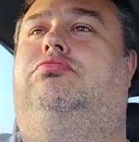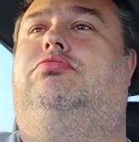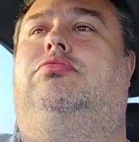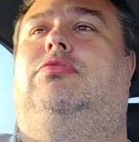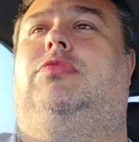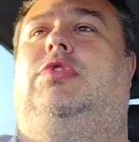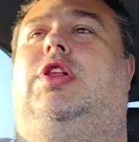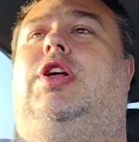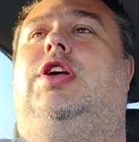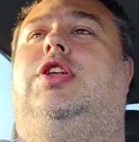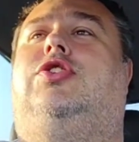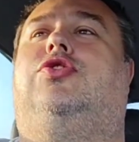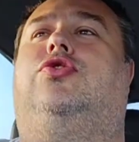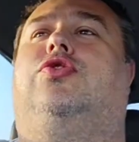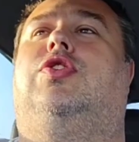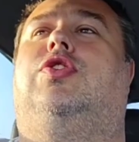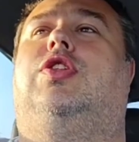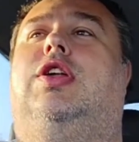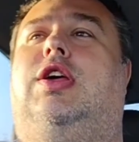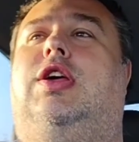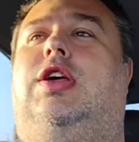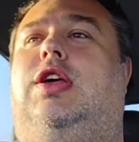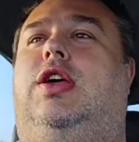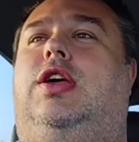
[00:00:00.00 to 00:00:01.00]

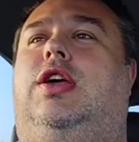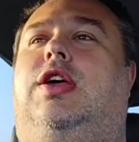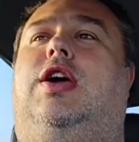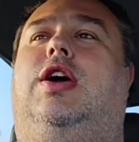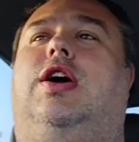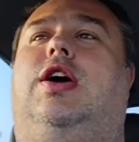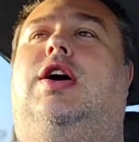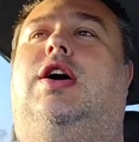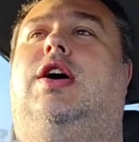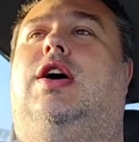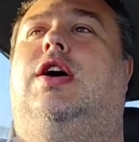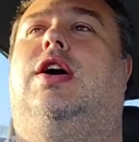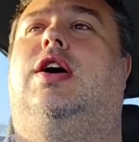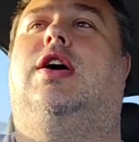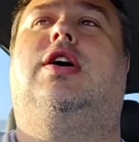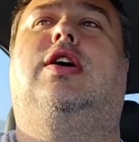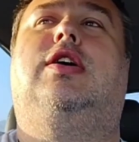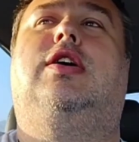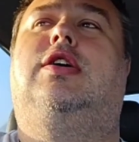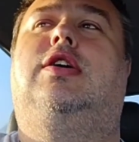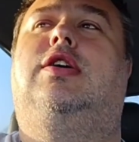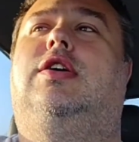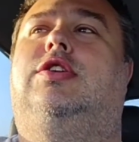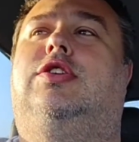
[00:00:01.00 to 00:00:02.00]
literally
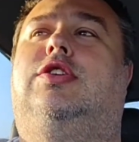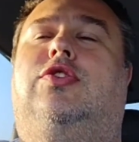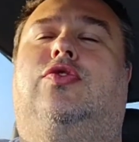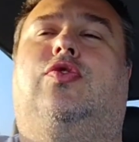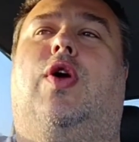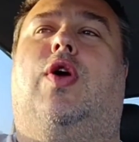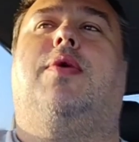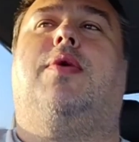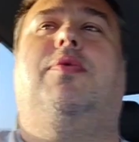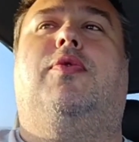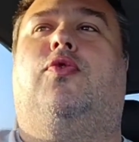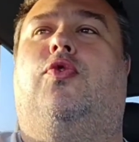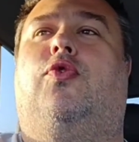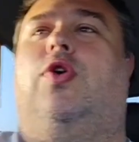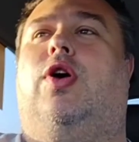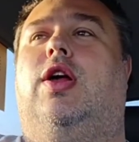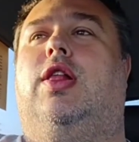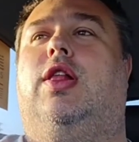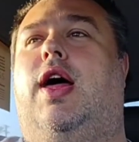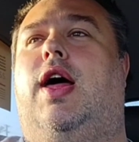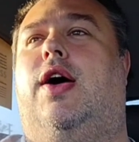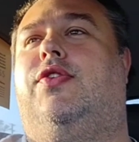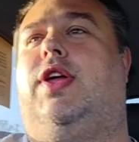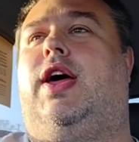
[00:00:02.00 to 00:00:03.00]
just right before I
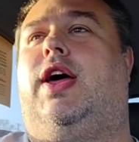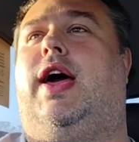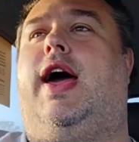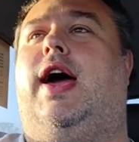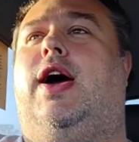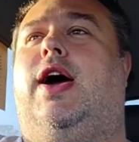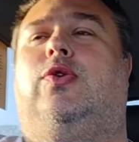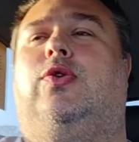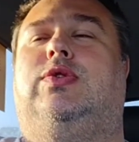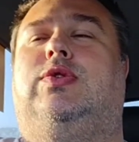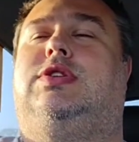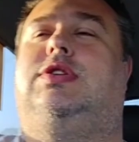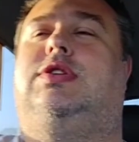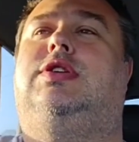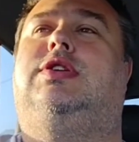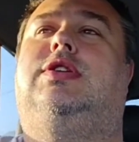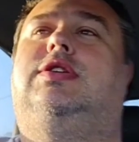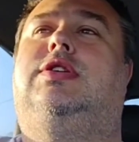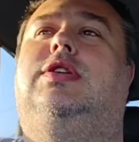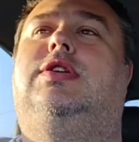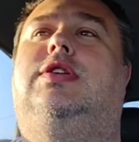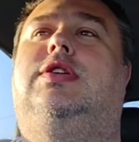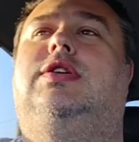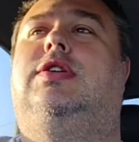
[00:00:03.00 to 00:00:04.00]
left the house.
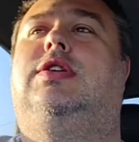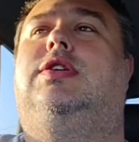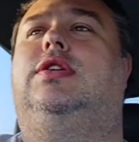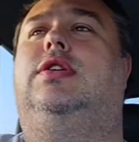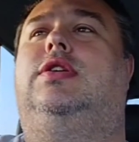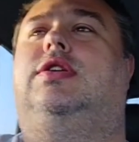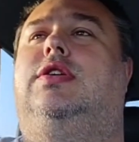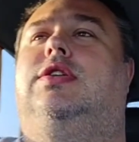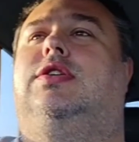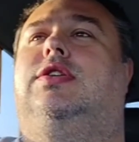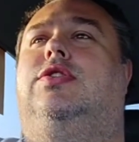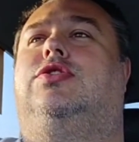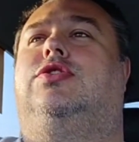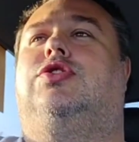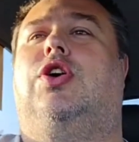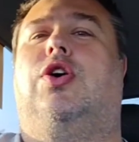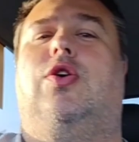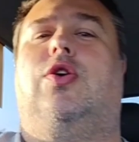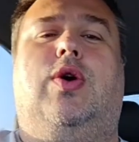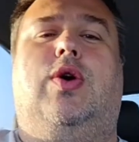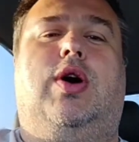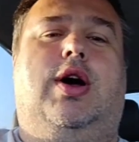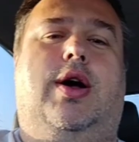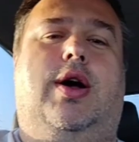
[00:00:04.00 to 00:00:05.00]
So
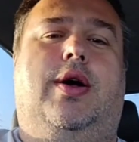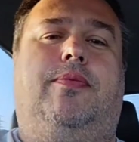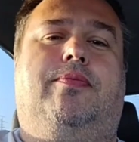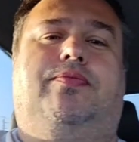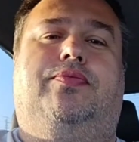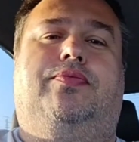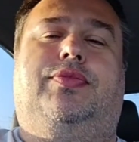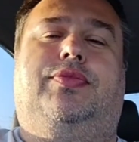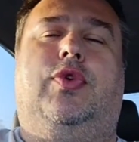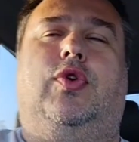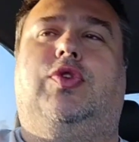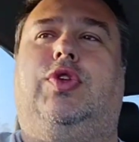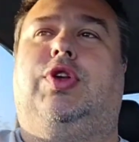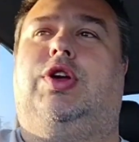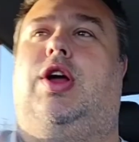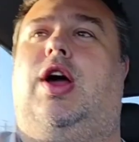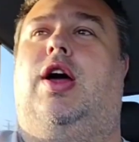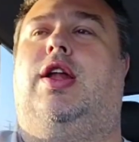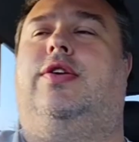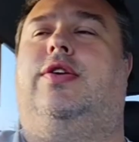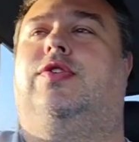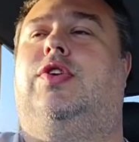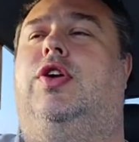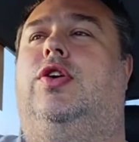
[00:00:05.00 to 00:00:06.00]
those are
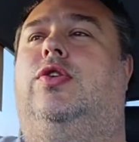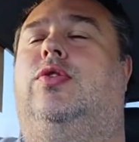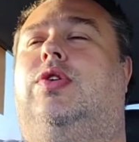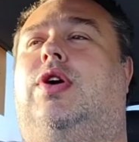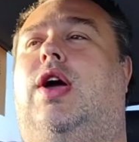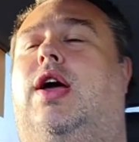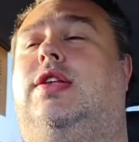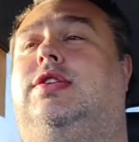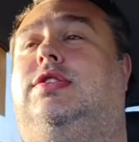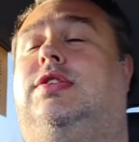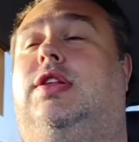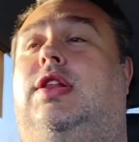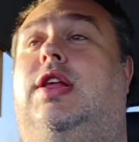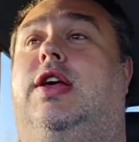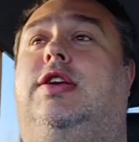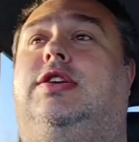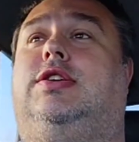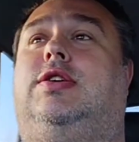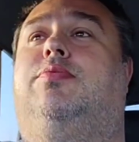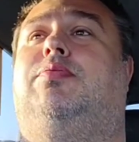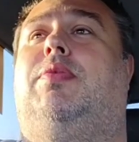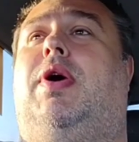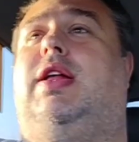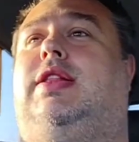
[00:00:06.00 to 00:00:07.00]
kind of
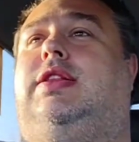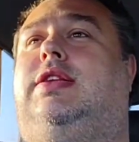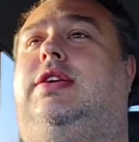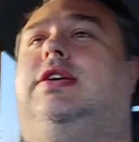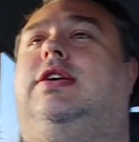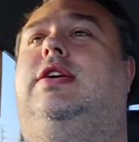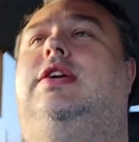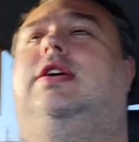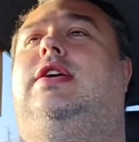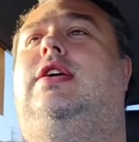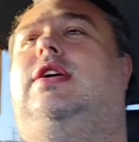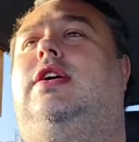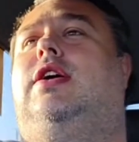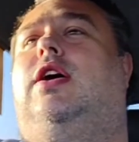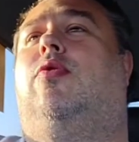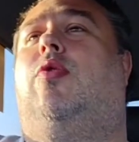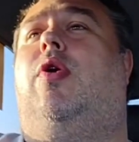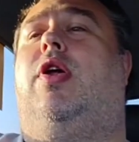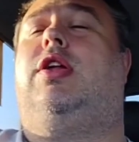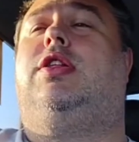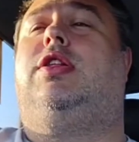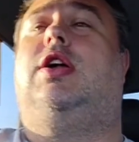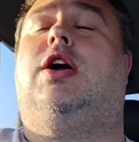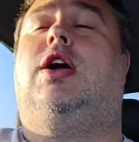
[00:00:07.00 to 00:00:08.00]
cancellation. But I
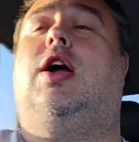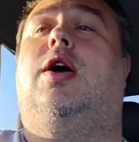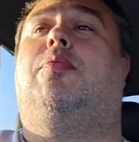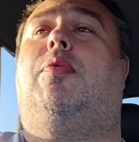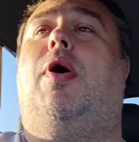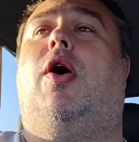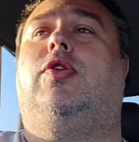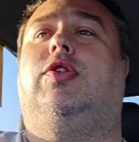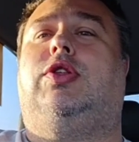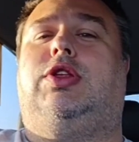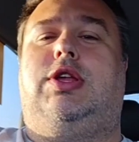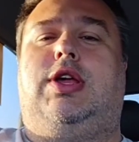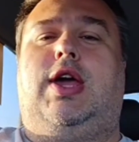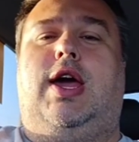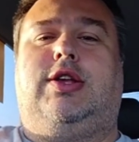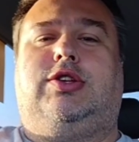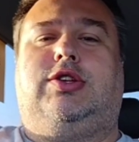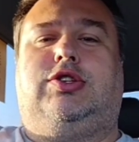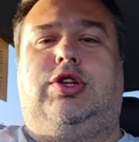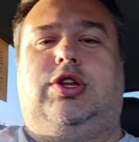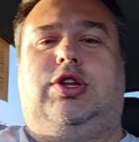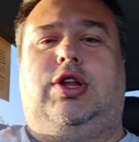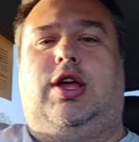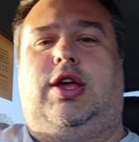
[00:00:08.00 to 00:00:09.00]
want to talk about
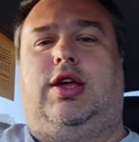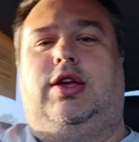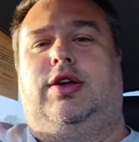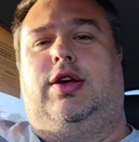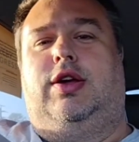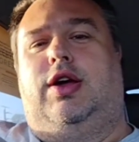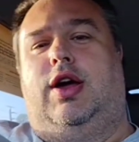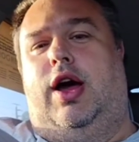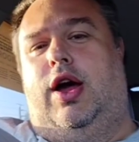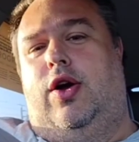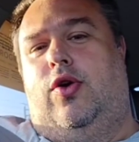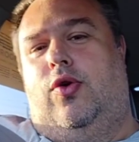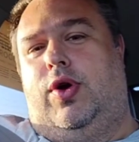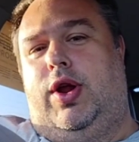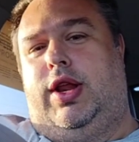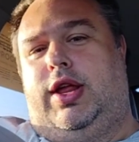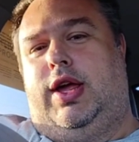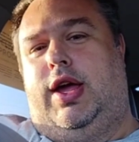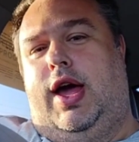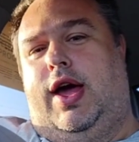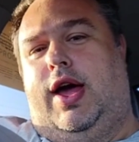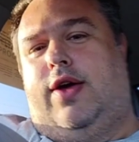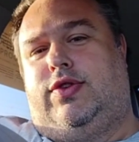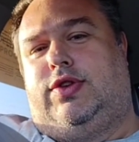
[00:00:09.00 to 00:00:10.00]
yesterday. I already
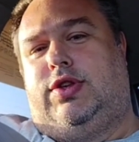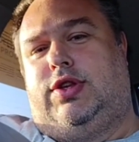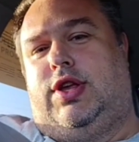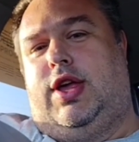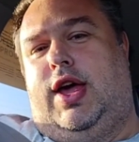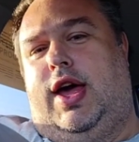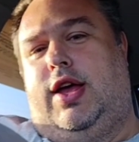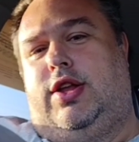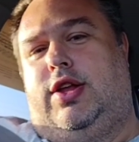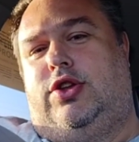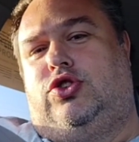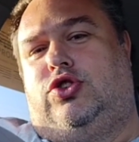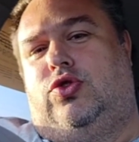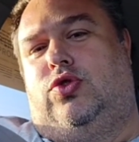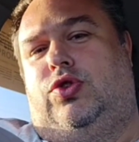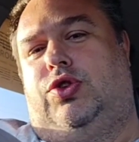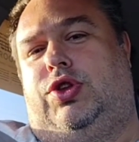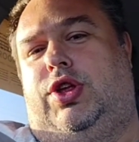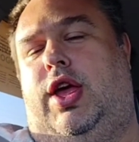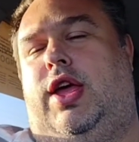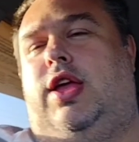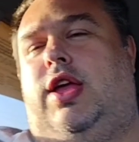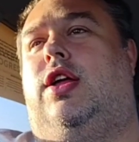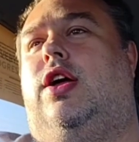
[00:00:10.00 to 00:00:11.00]
have scheduled
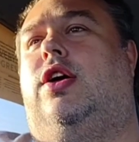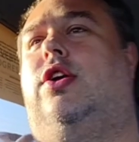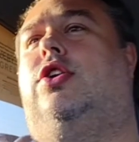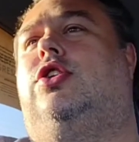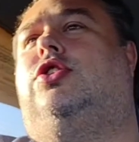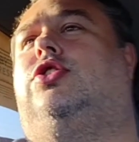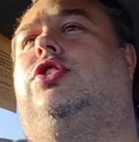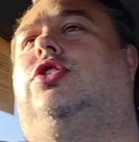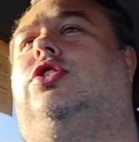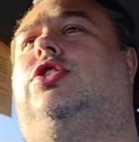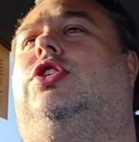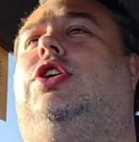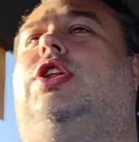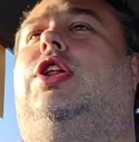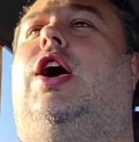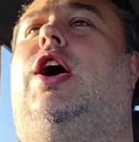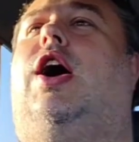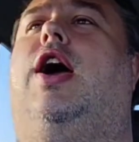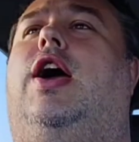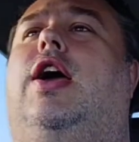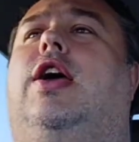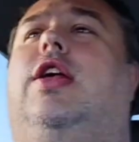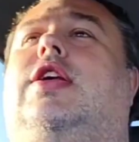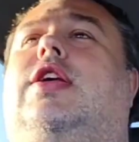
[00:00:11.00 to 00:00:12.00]

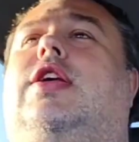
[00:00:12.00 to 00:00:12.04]
839